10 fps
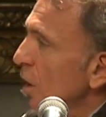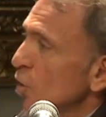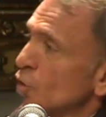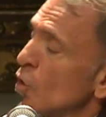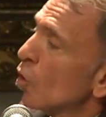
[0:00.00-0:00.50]

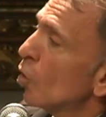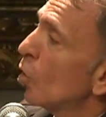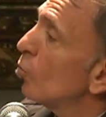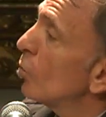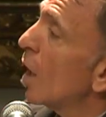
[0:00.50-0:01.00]

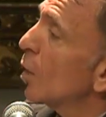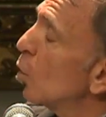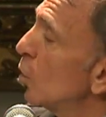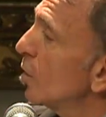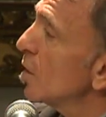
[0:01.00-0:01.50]
So I
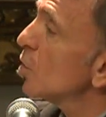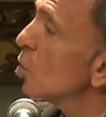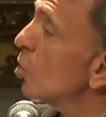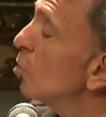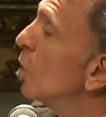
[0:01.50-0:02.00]
don't want this.
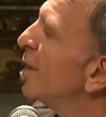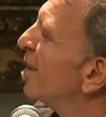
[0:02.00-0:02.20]
So,